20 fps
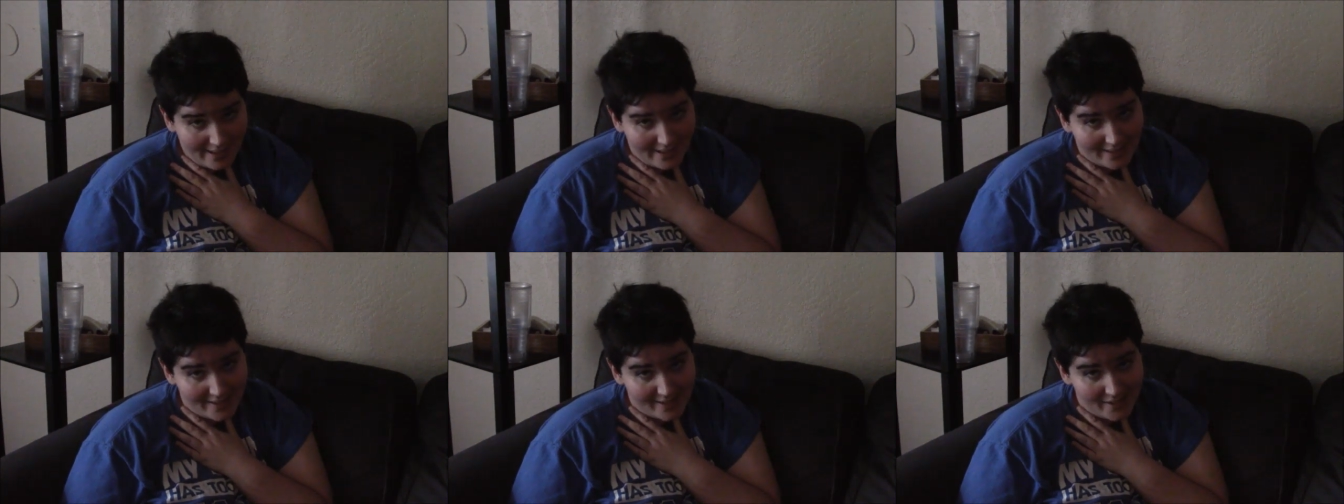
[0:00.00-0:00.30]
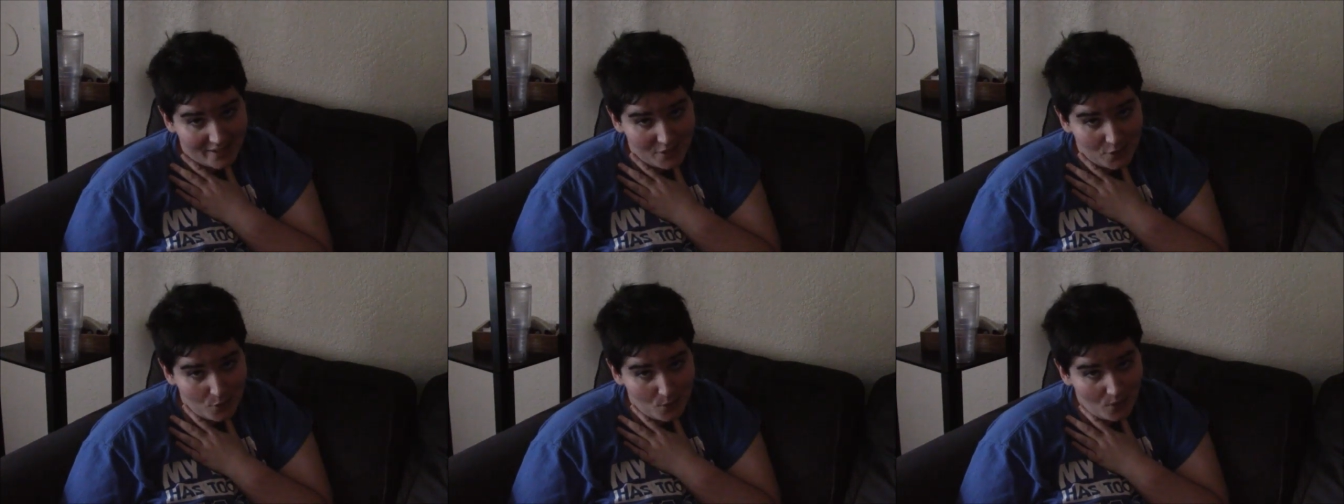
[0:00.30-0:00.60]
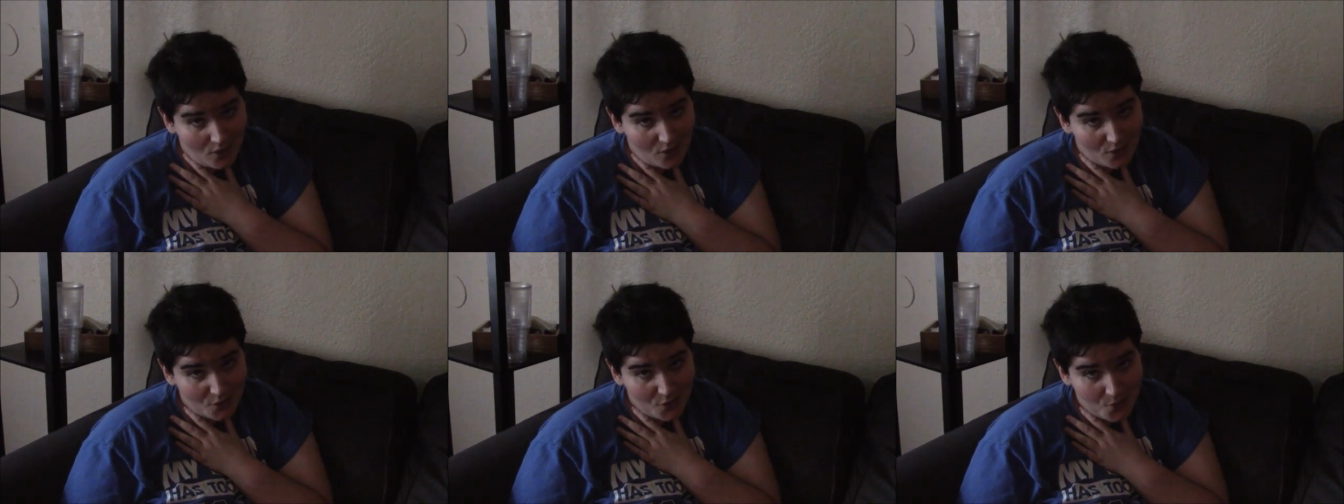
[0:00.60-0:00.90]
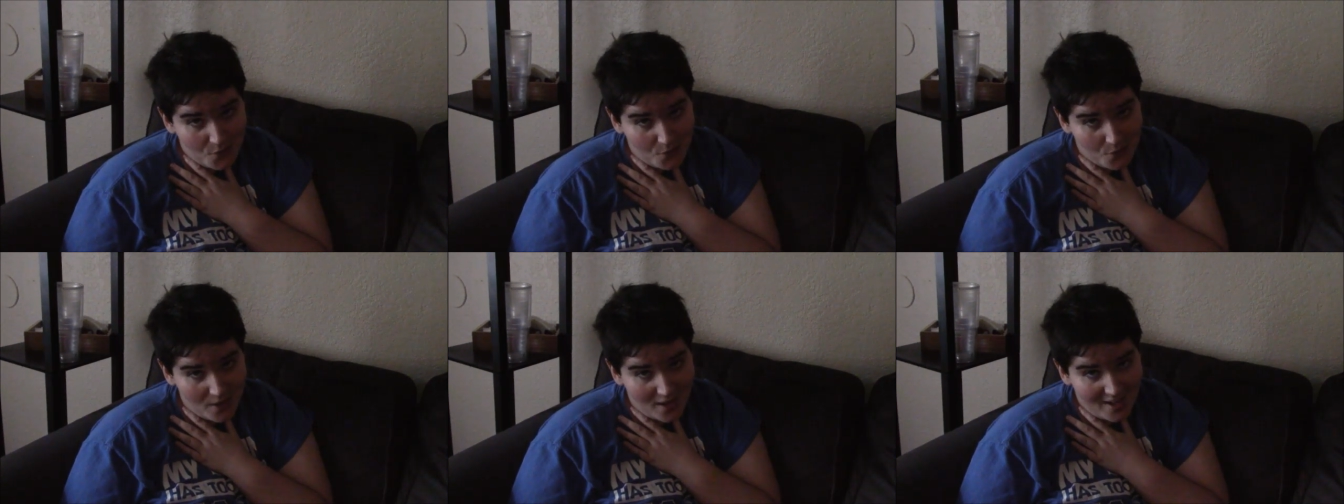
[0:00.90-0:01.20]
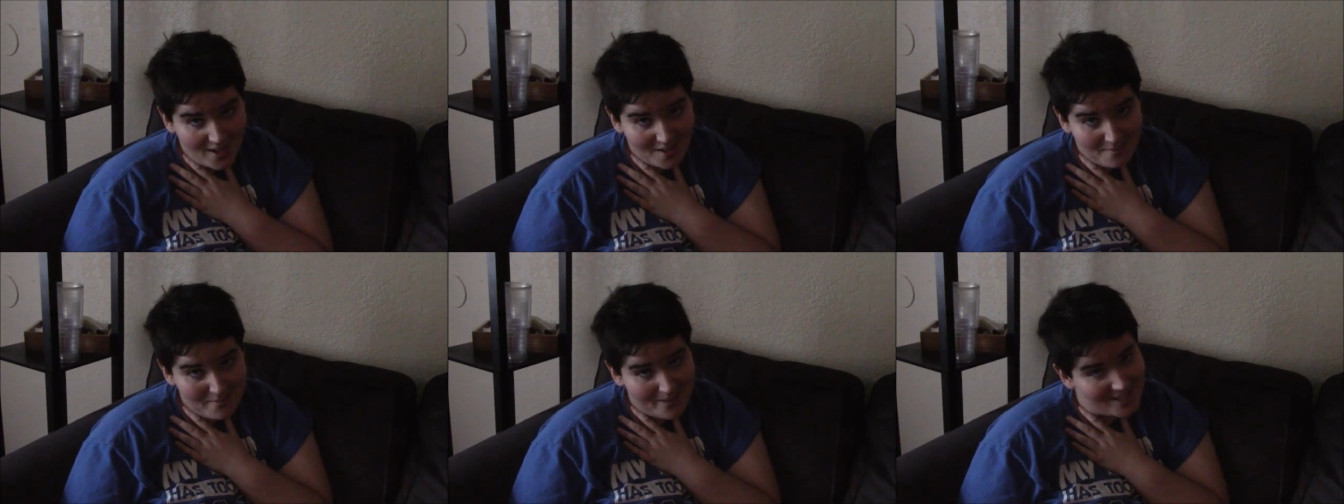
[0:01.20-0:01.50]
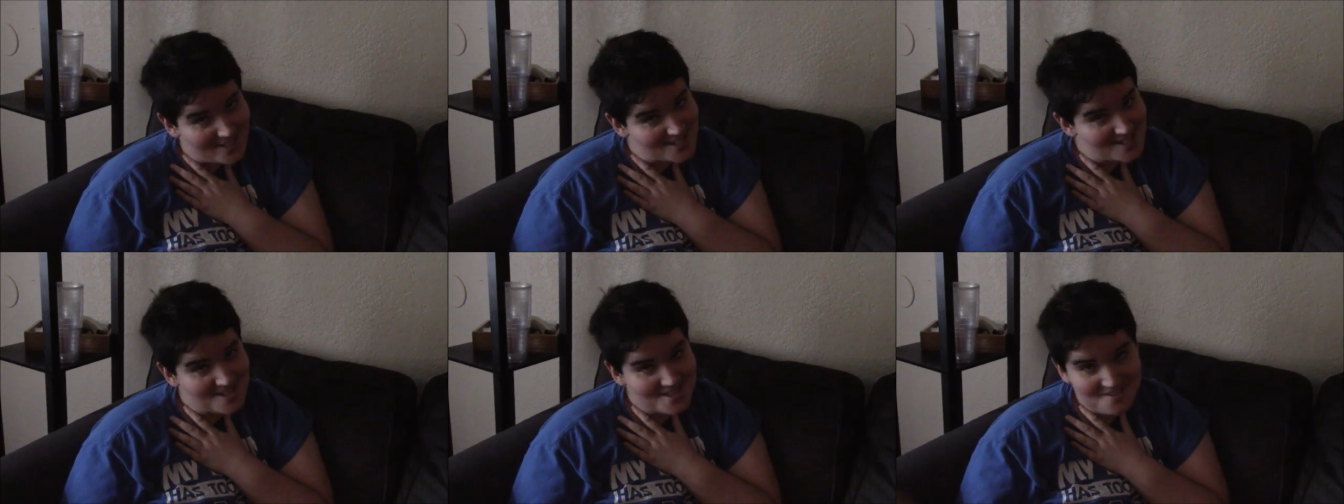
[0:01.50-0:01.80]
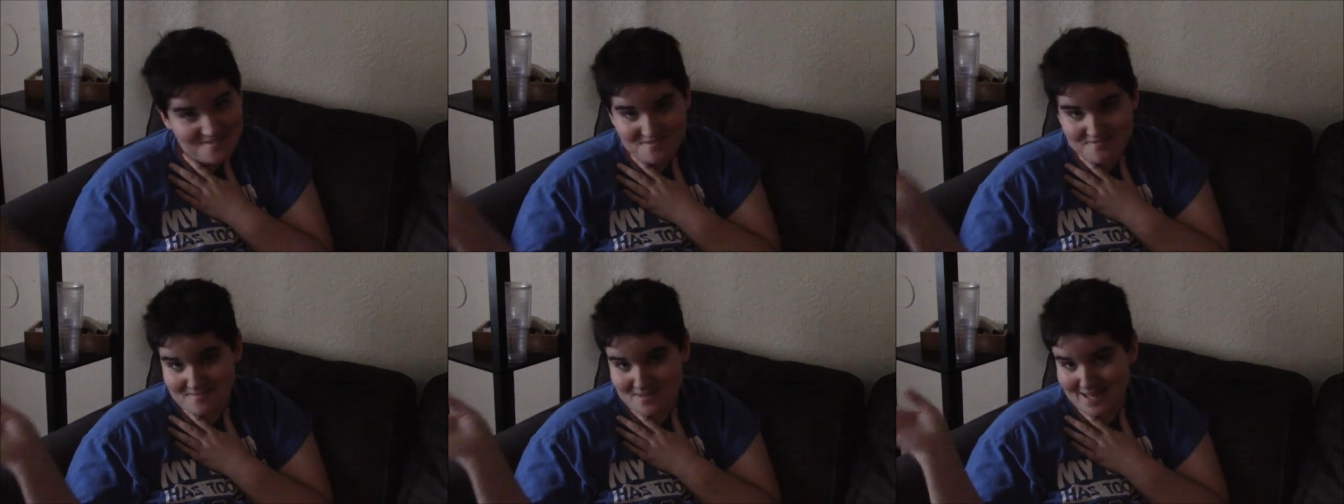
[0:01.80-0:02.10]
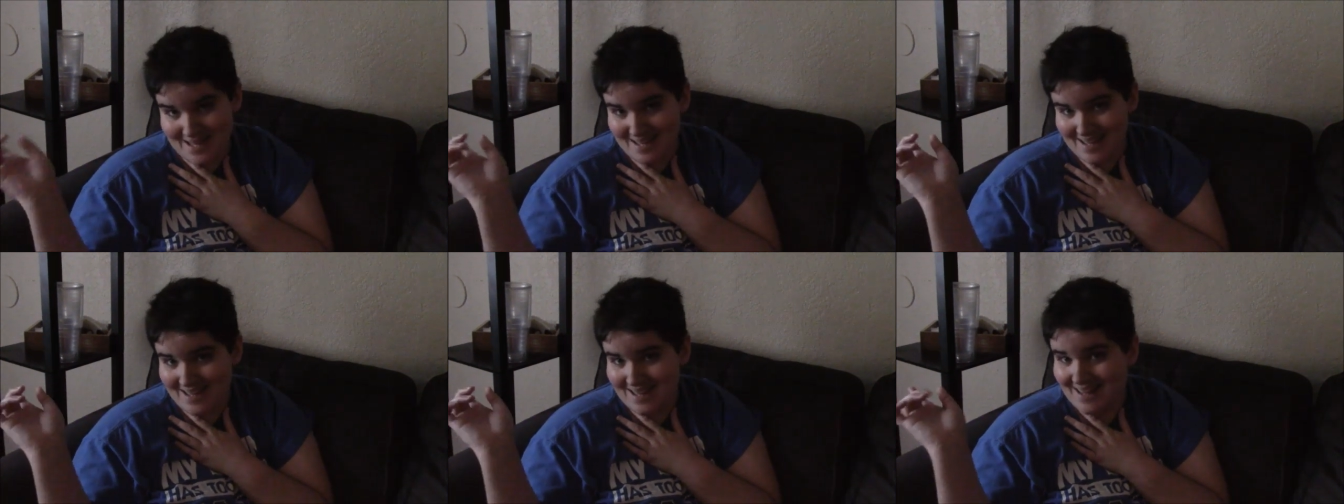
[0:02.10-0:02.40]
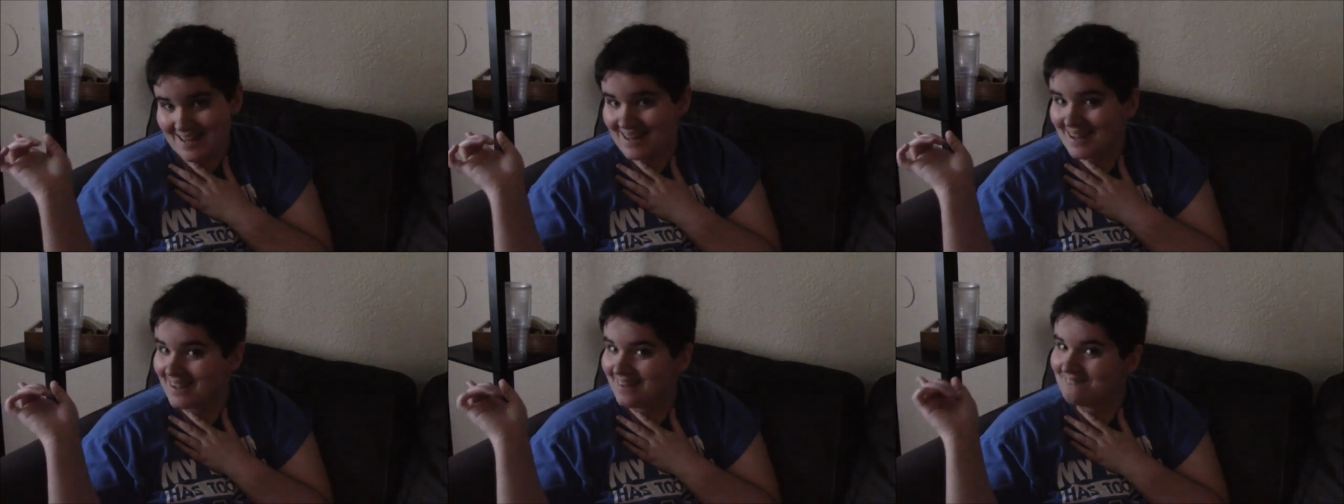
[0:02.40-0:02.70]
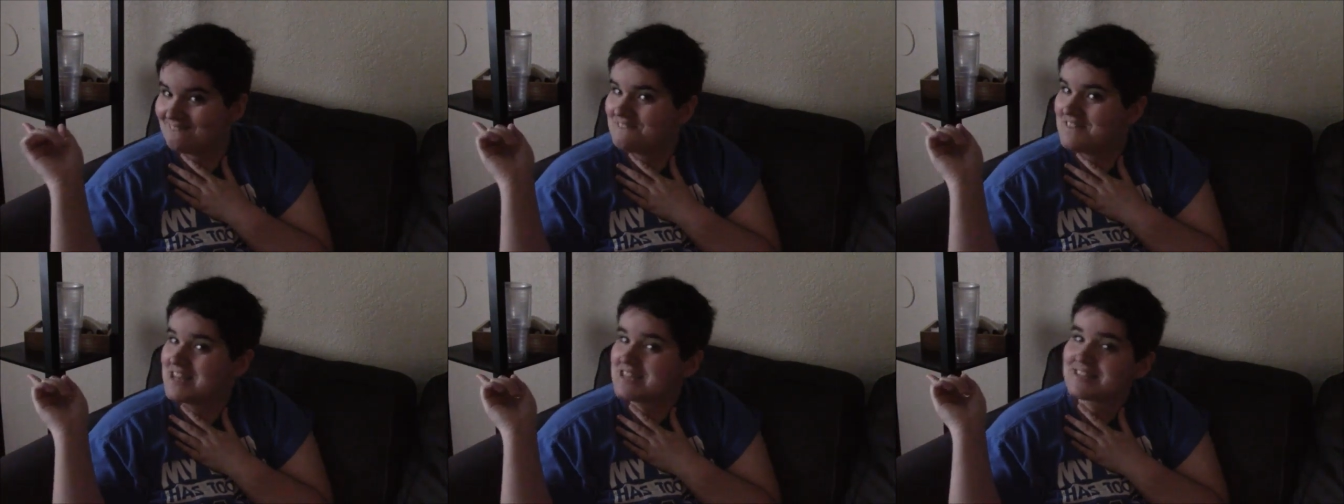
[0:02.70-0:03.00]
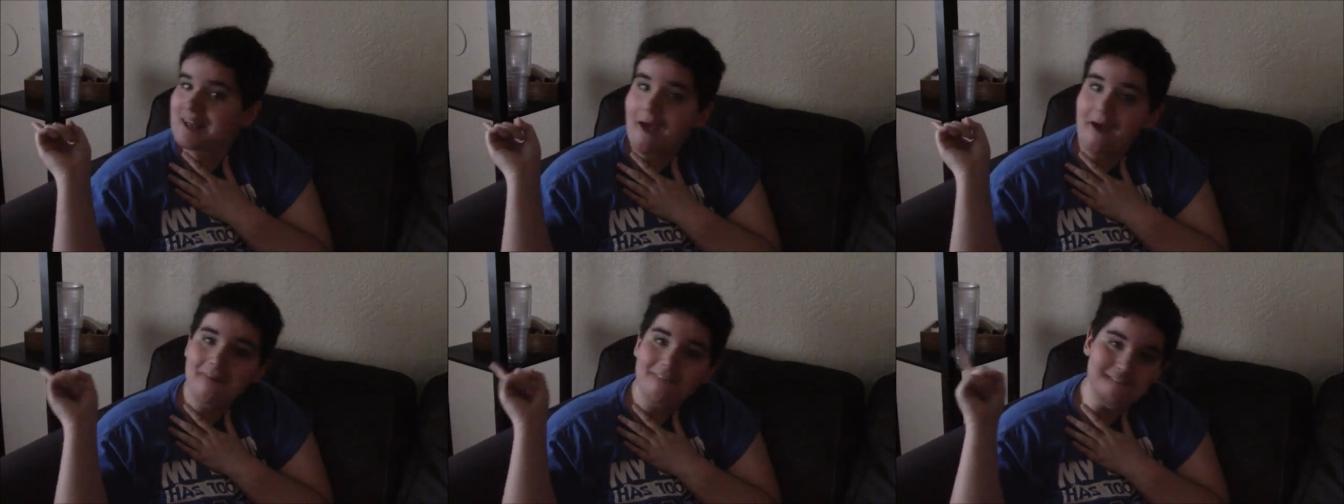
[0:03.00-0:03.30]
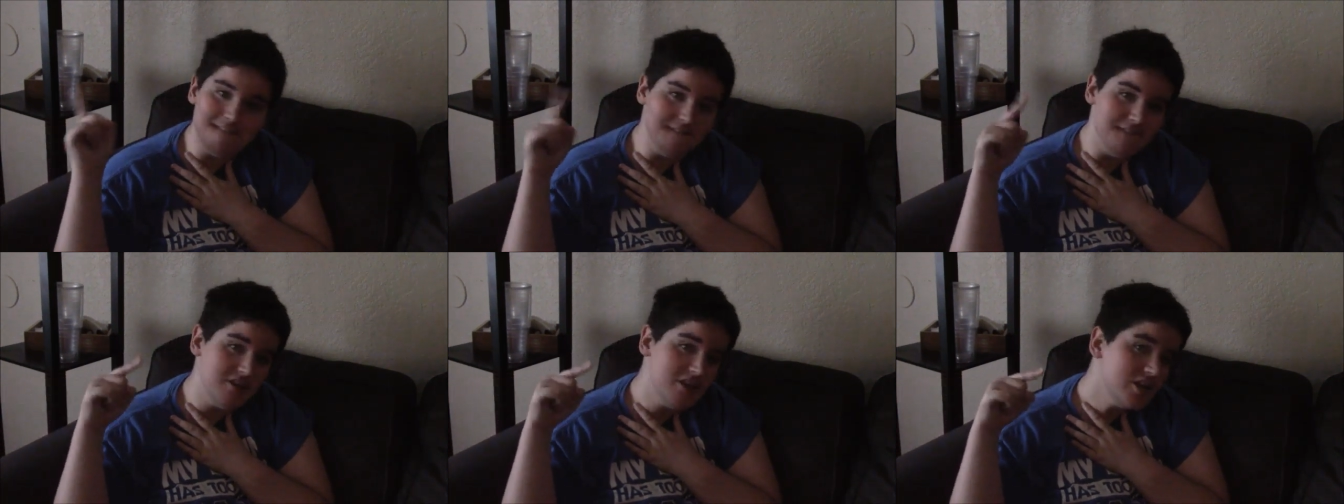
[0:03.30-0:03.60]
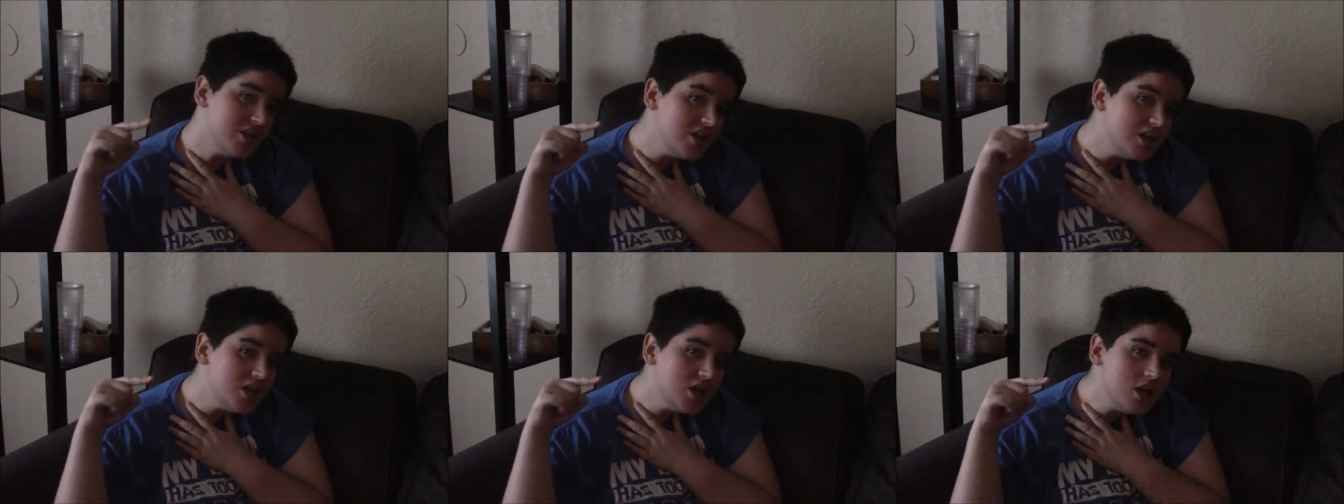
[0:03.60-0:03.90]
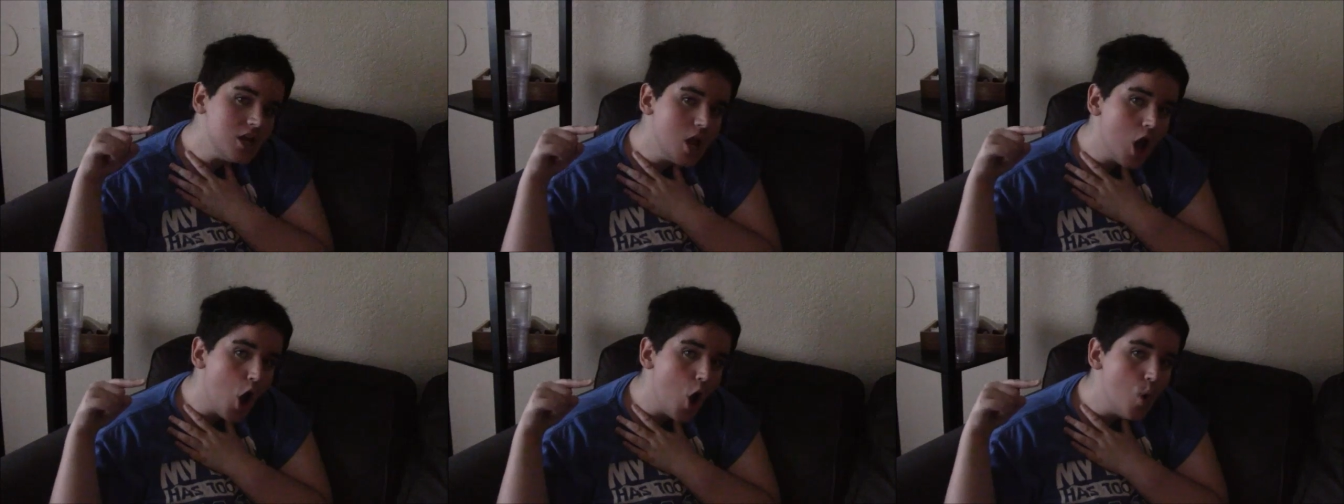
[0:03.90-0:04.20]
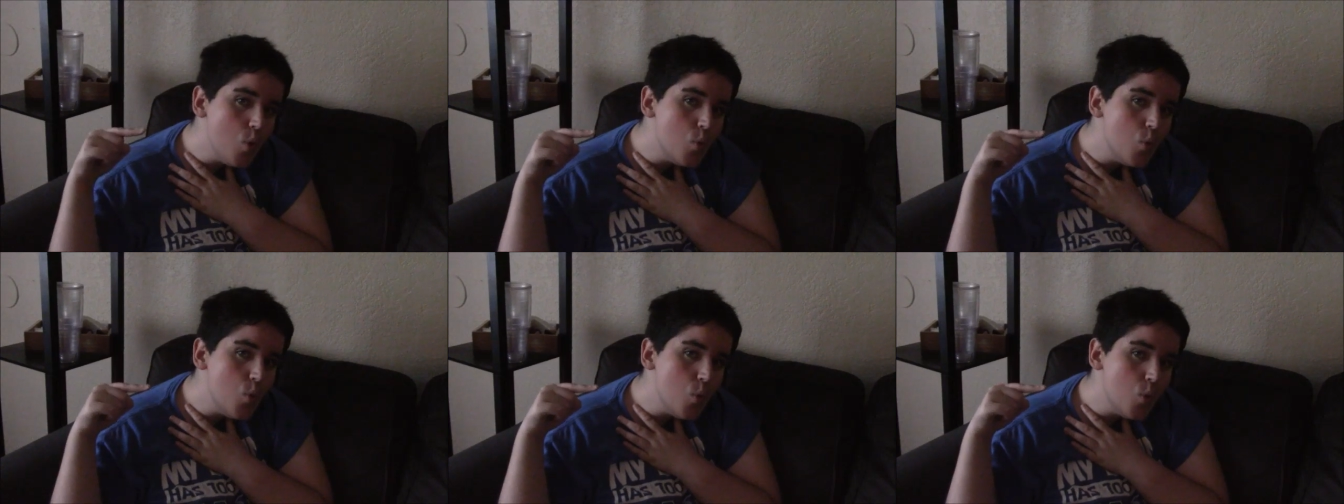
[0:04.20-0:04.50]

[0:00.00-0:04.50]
And you all know why, because of the beginning of this video.